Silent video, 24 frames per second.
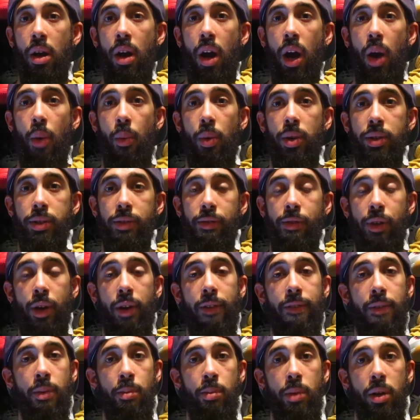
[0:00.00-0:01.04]
I wasn't very
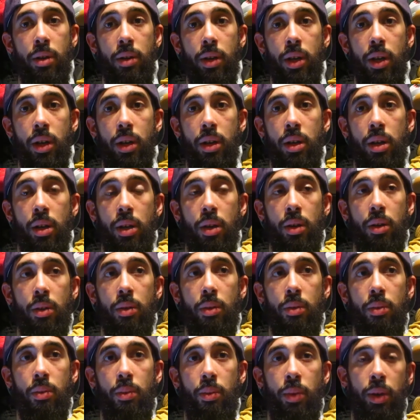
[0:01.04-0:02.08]
familiar
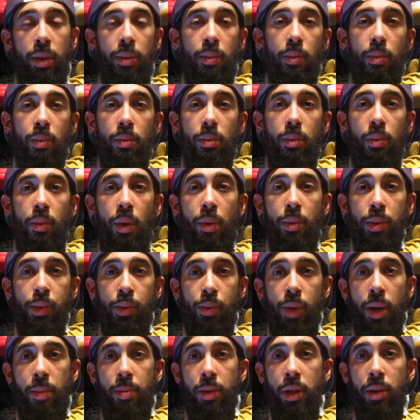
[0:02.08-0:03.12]
with what was a
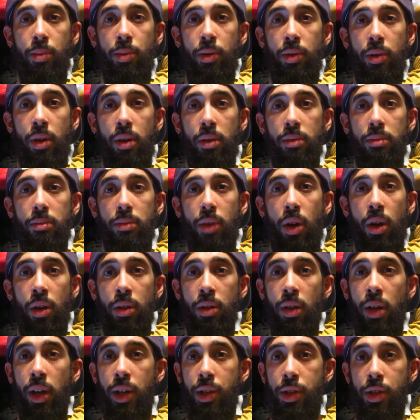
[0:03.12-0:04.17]
reputable
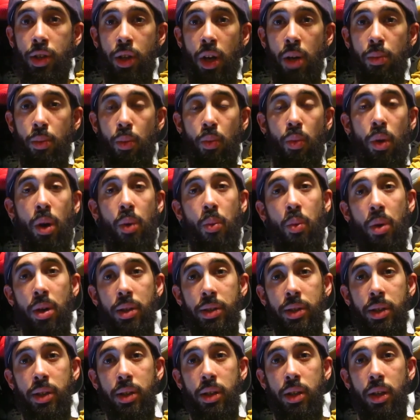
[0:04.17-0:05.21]
online shop and what
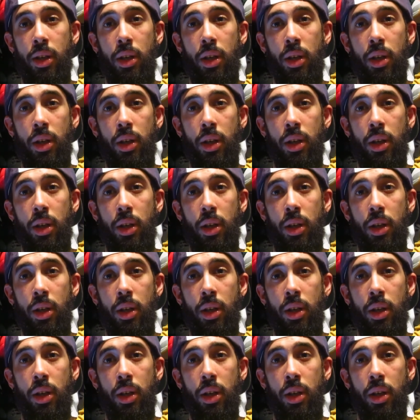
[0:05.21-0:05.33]
wasn't.